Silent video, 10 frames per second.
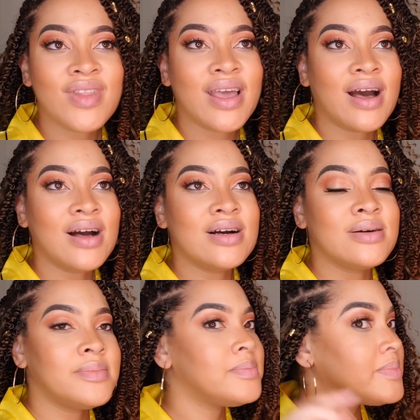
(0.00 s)

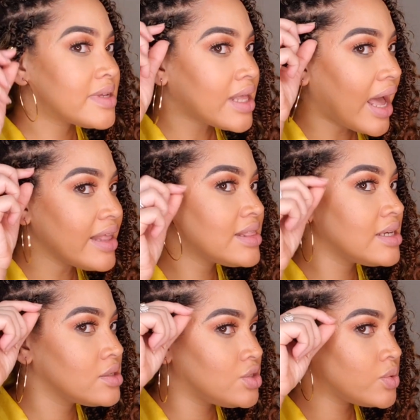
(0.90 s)
But I
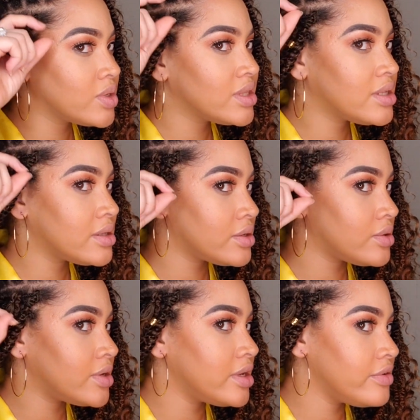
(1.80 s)
think doing the little
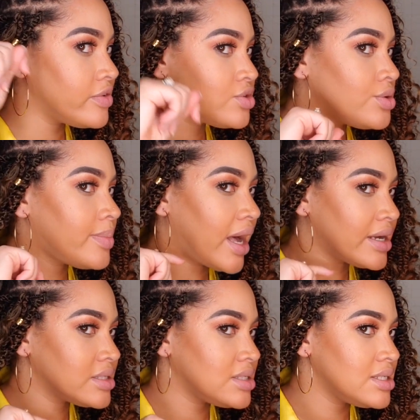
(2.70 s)
individual
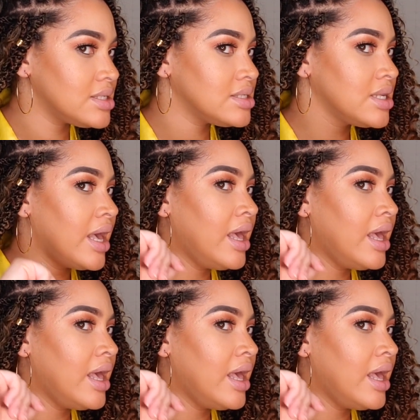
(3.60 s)
boxes